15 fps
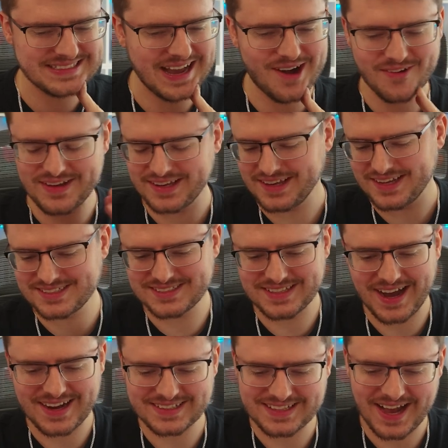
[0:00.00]
out, it gets
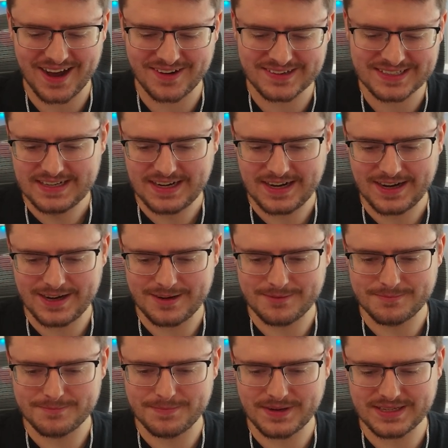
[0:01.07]
knocked out.
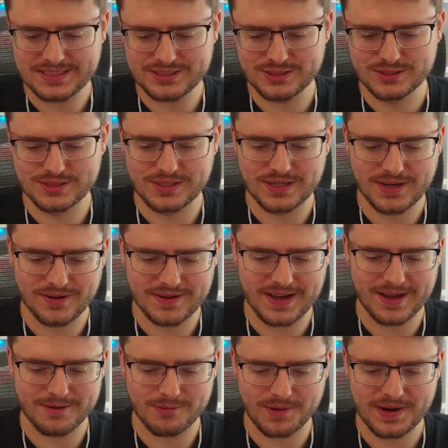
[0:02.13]
But ooh,
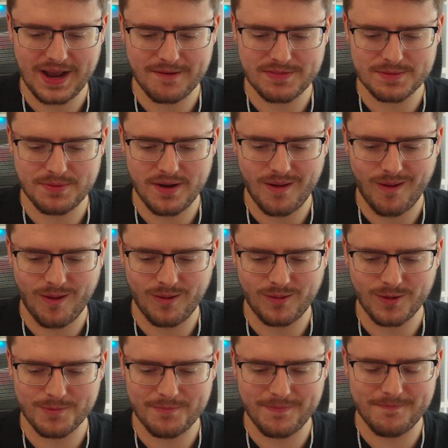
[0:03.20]
okay, we're gonna have to put all
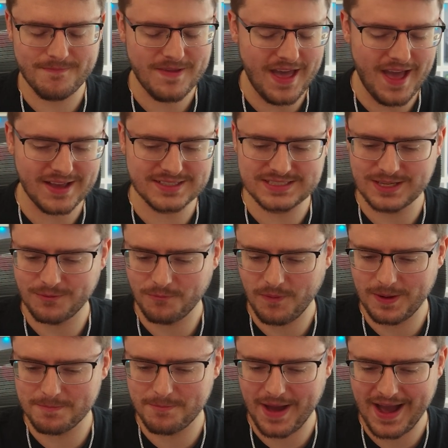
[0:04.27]
our eggs in
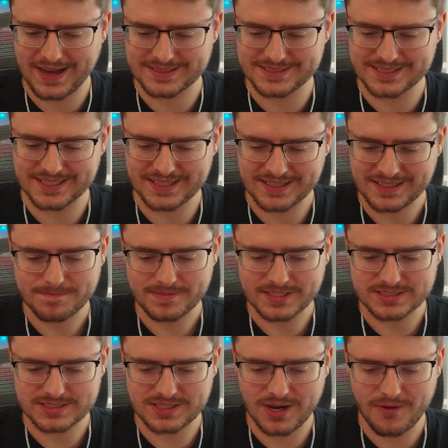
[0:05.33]
one basket.
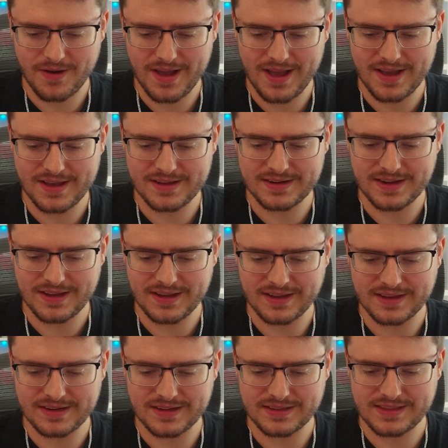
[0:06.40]
Let's go ahead
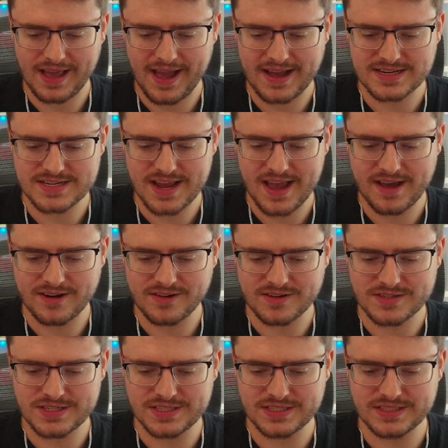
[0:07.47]
and attach
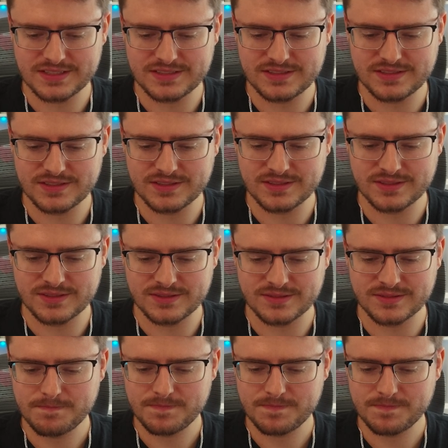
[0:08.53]
energy to